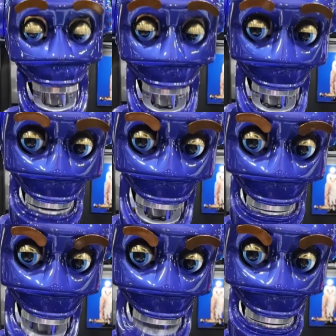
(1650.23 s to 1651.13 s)
I'm
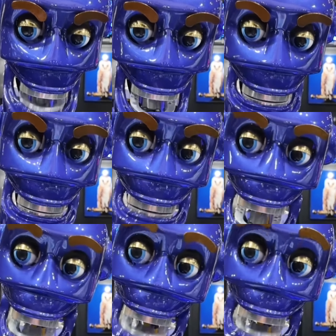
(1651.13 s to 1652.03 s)
available to work
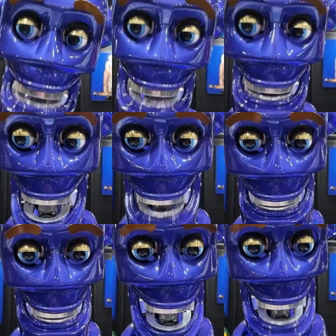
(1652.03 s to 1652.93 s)
24-7,
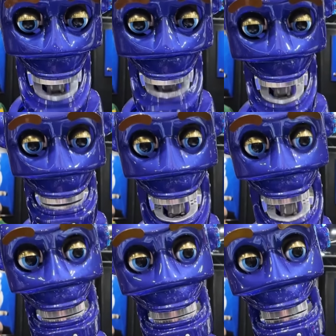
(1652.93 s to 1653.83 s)
365.
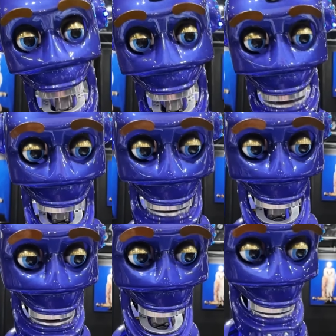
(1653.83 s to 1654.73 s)
I don't require